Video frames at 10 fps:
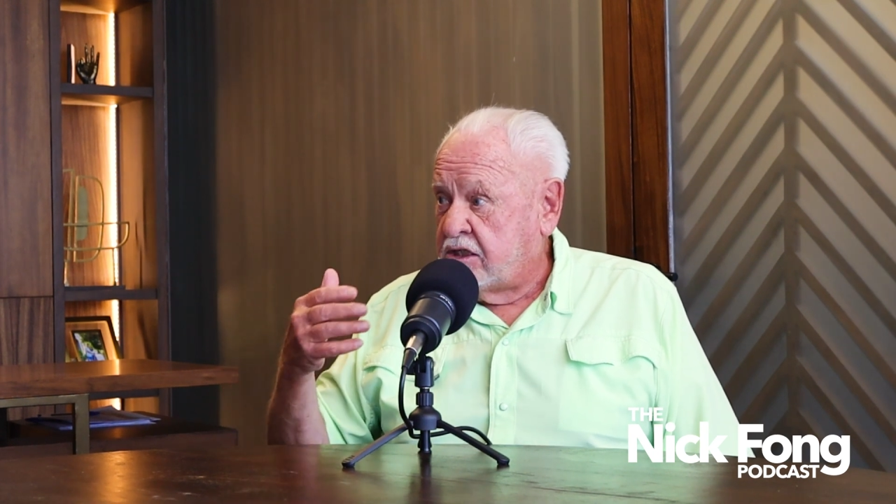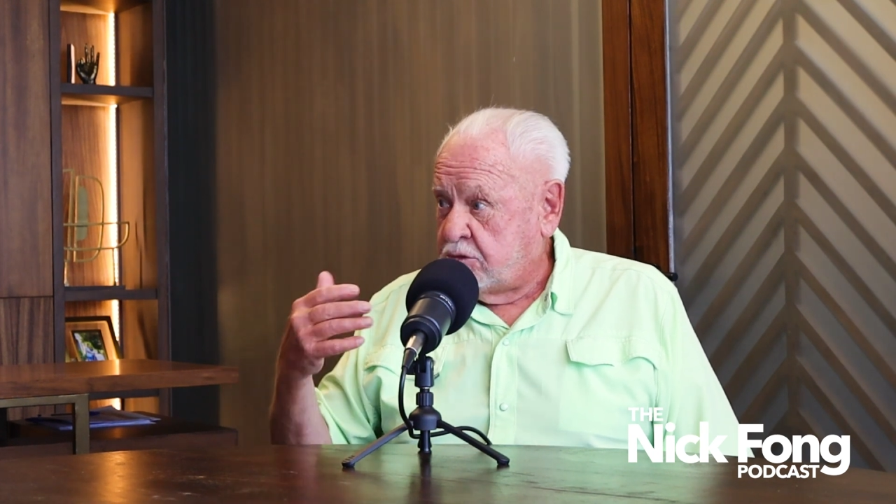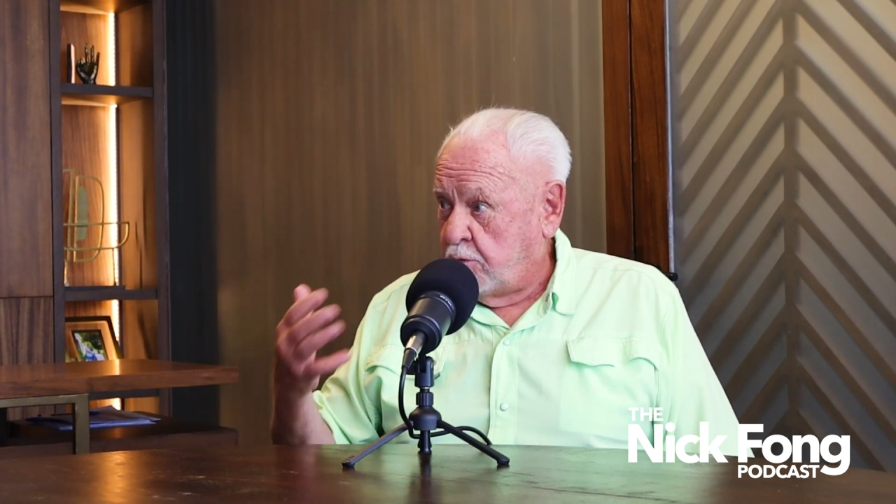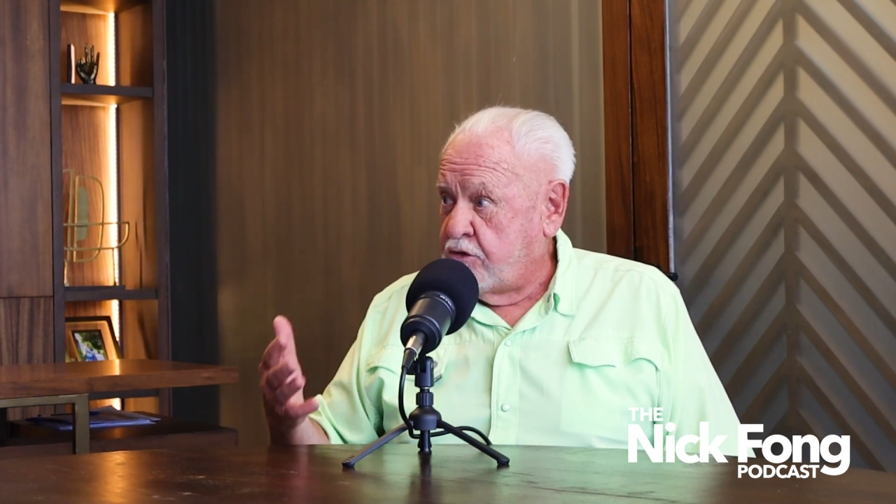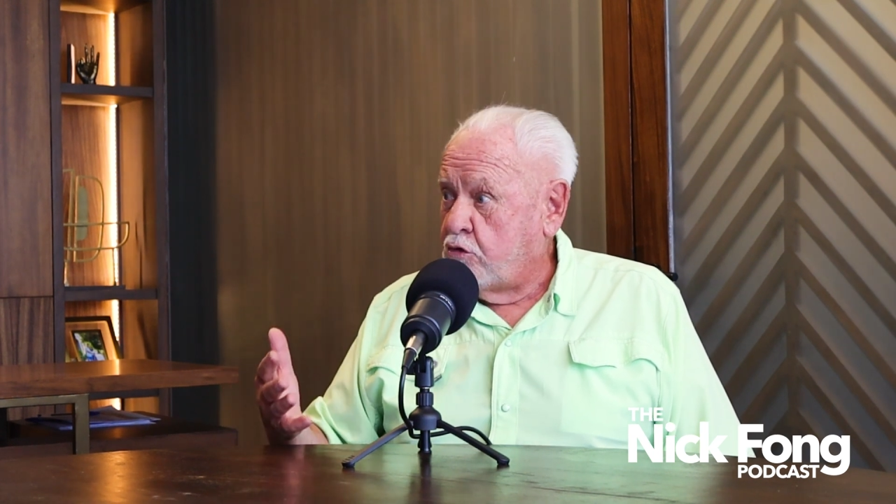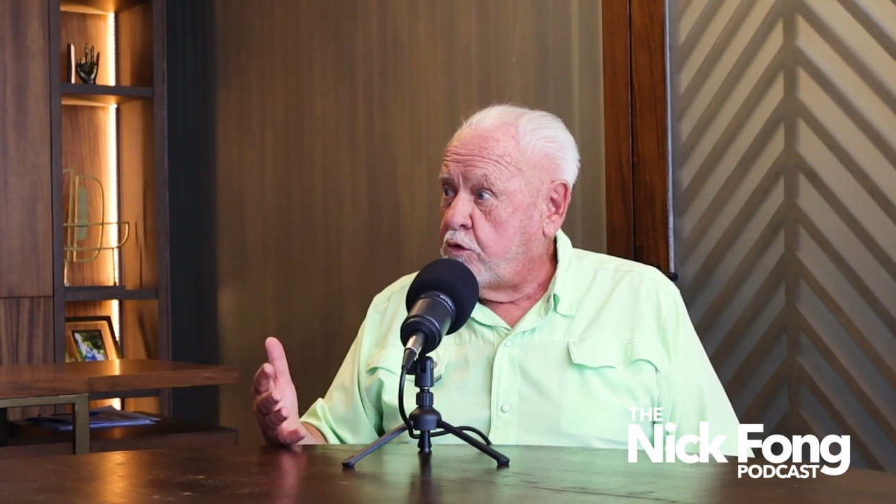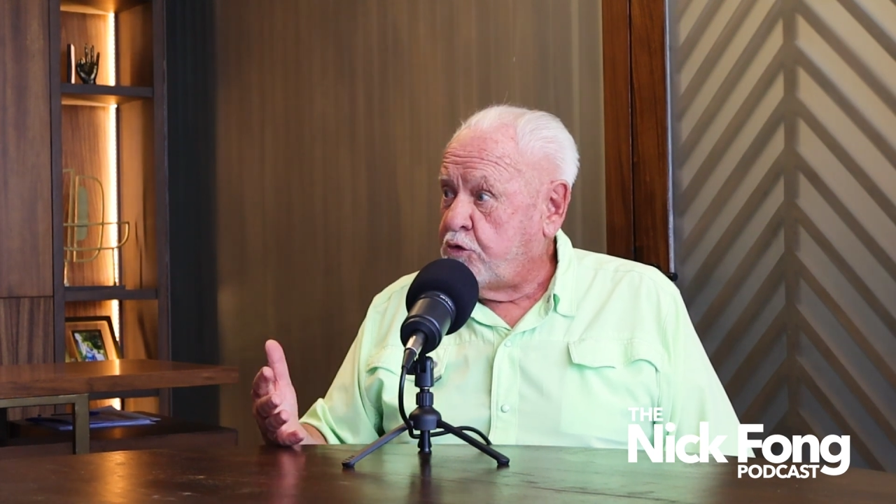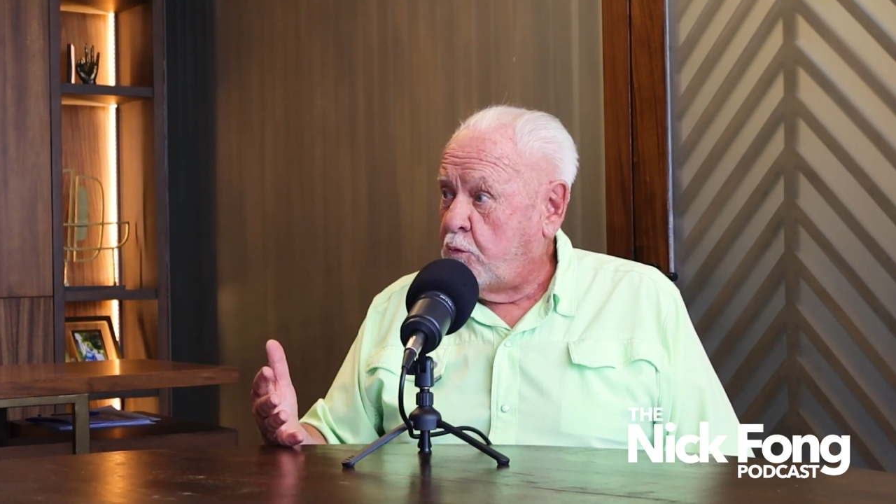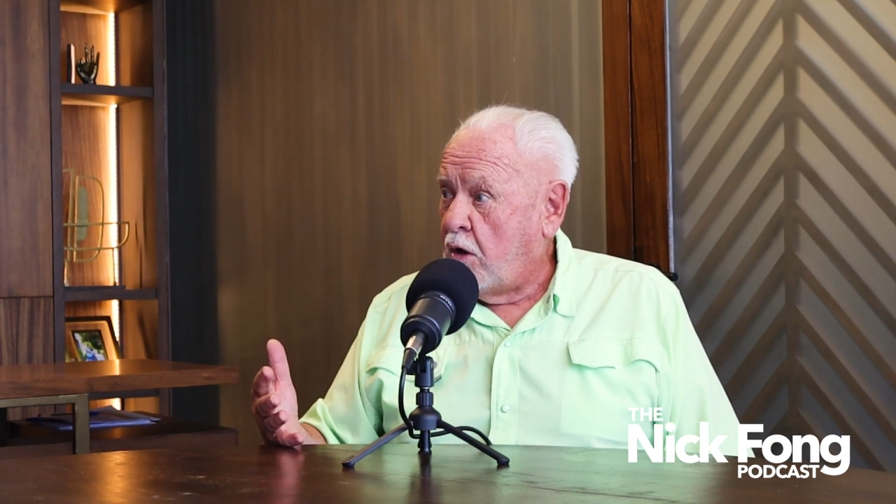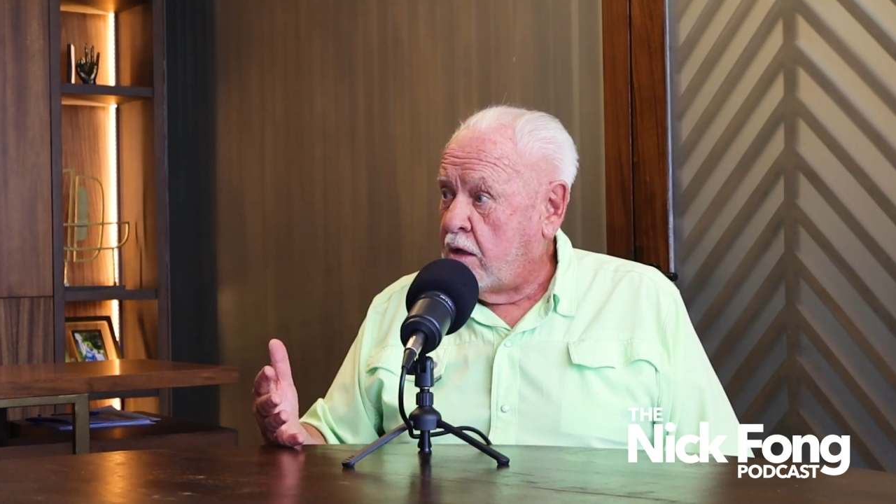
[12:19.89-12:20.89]
explain to her
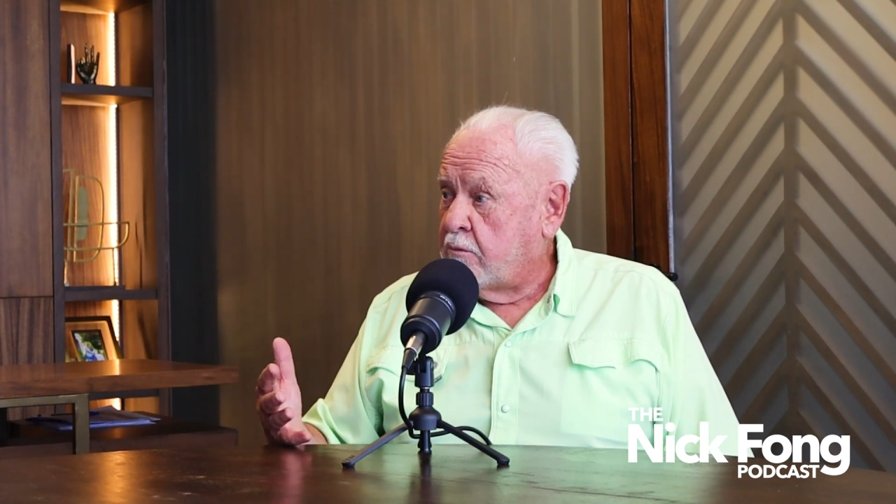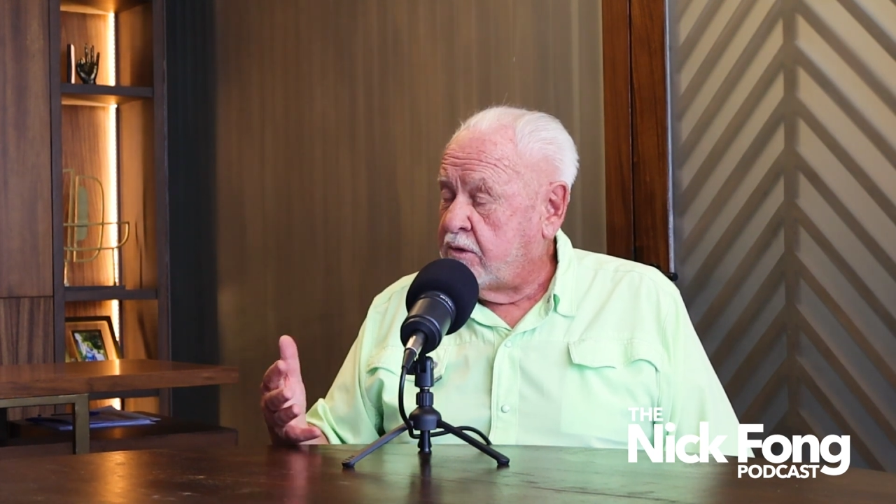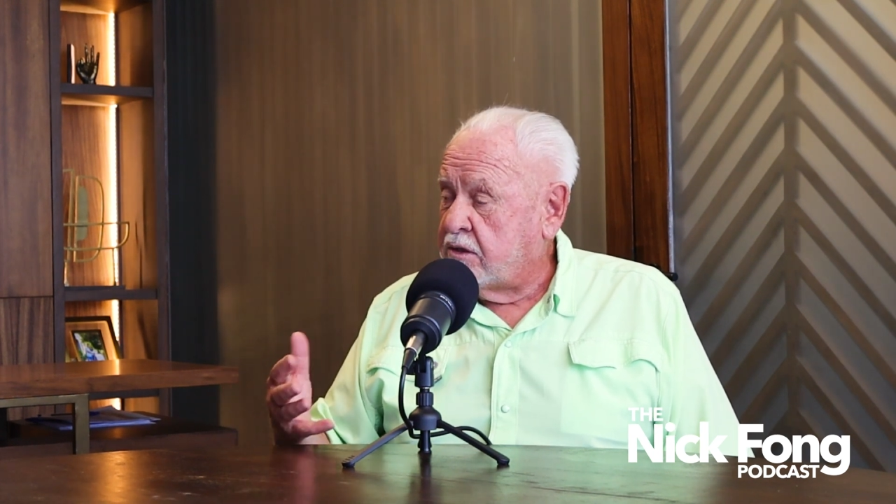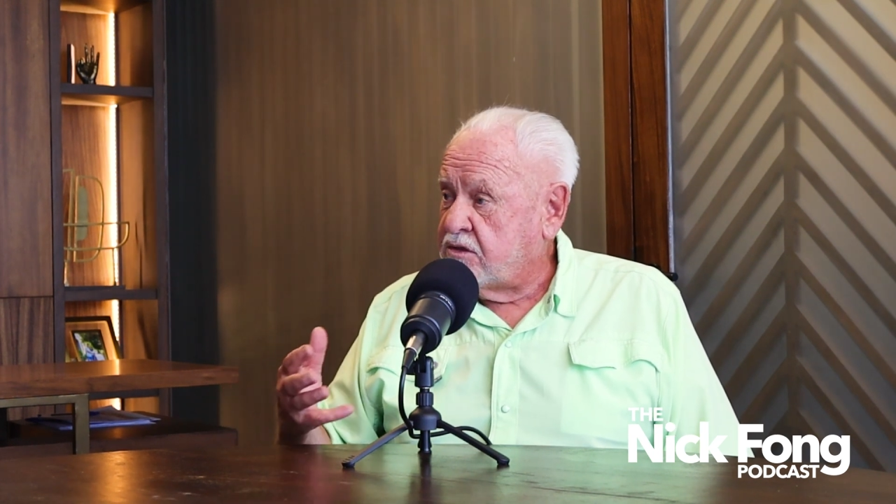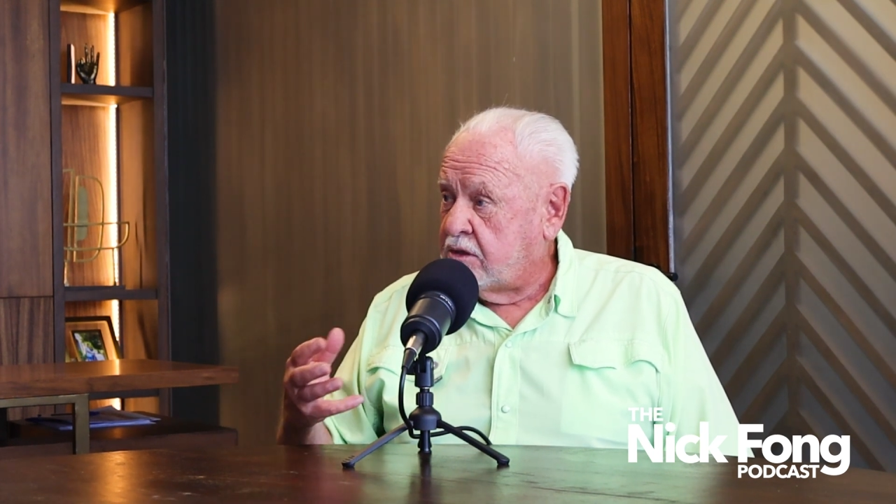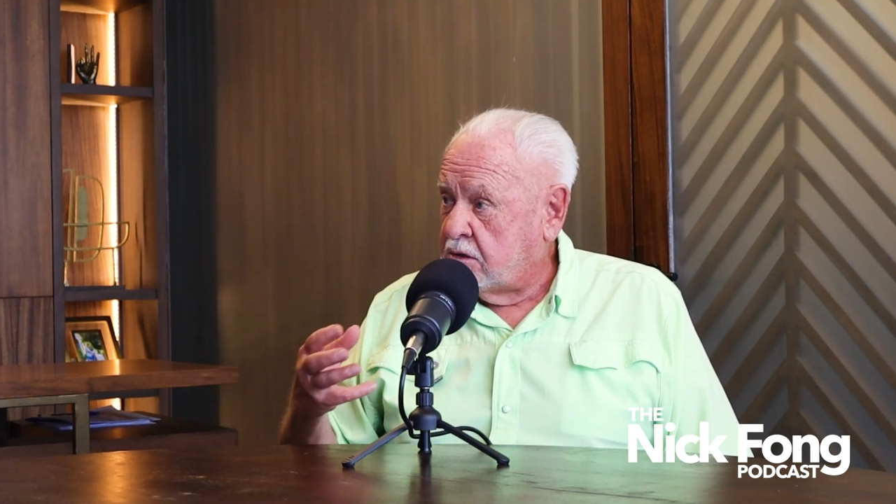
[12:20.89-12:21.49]
what the problem is,